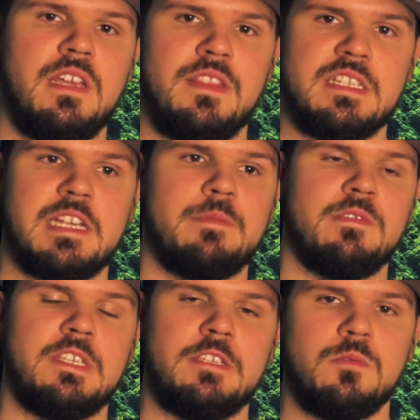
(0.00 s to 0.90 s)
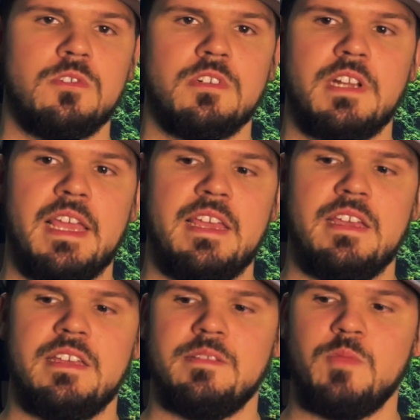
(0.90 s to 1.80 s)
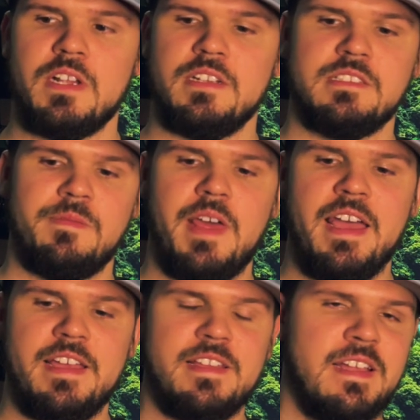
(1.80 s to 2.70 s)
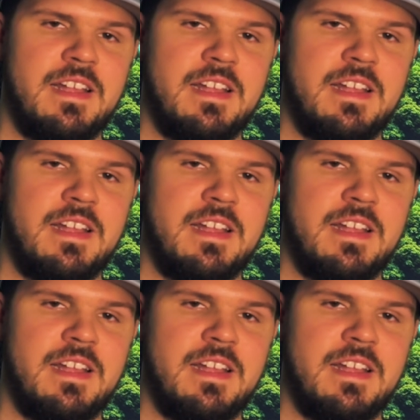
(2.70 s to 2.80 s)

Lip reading: this type of keyboard, and because of that,